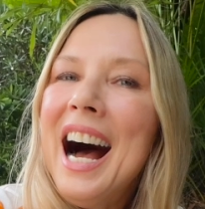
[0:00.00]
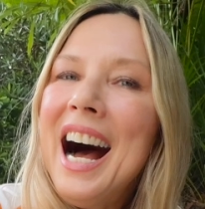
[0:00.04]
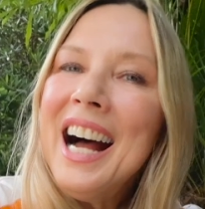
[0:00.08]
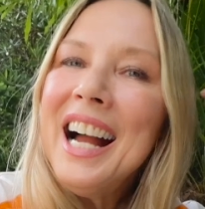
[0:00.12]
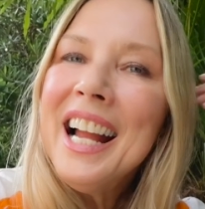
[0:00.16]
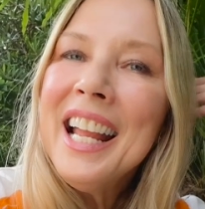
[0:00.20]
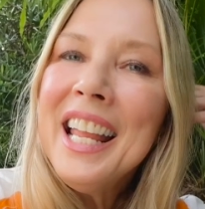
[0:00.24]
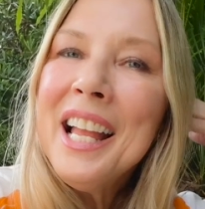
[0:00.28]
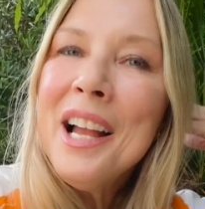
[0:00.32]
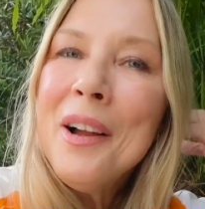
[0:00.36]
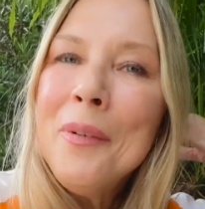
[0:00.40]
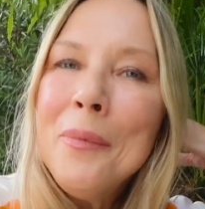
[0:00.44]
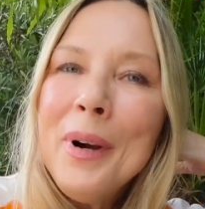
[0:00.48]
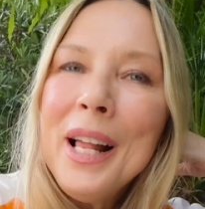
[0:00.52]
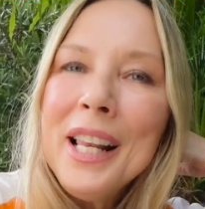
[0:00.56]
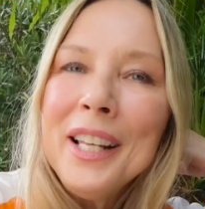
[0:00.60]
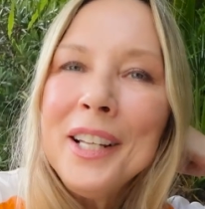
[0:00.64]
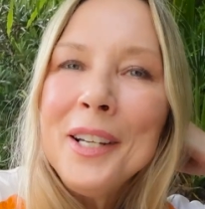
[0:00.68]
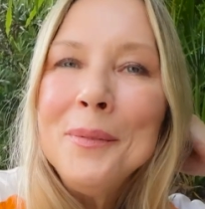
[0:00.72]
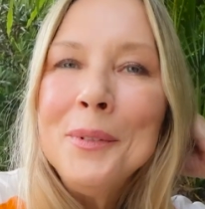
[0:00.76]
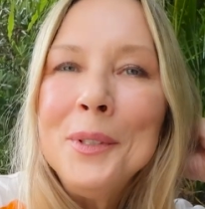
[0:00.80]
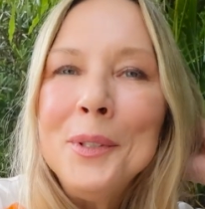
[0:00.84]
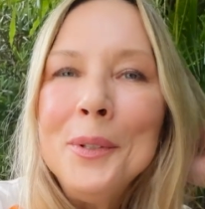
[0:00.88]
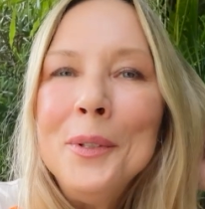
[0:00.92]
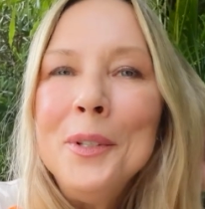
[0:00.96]
Hi and
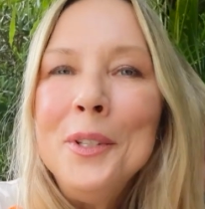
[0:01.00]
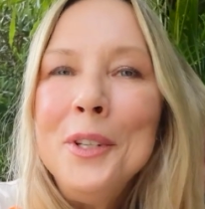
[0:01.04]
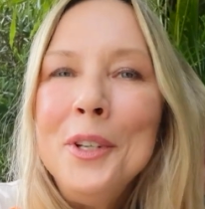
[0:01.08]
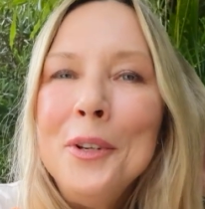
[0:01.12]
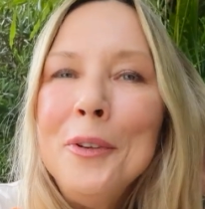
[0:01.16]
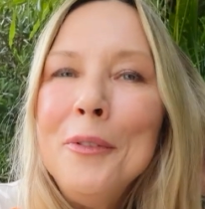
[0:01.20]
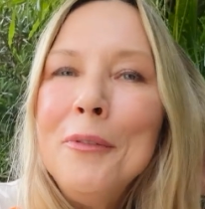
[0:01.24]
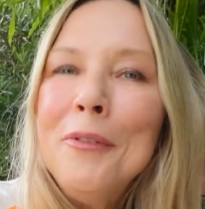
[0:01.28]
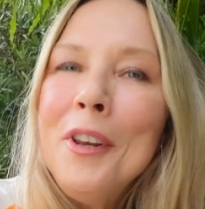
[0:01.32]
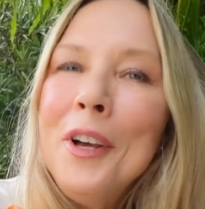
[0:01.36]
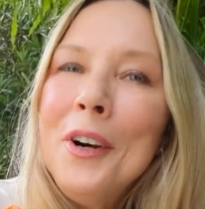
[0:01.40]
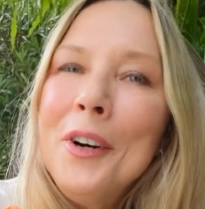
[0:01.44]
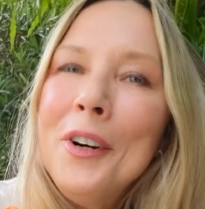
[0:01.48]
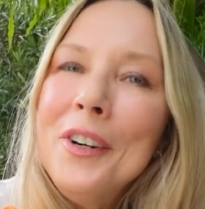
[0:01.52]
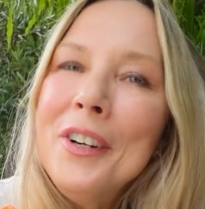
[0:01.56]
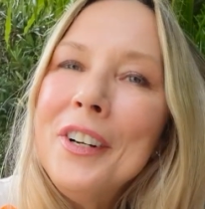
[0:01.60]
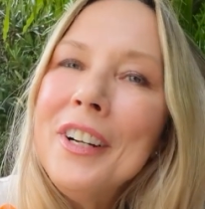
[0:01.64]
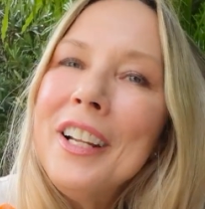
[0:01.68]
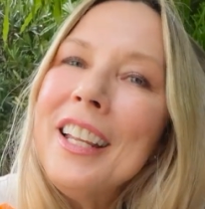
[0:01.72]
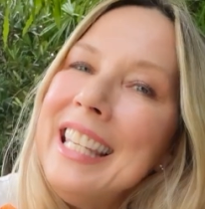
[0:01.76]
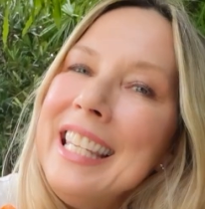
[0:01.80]
welcome to a new vlog.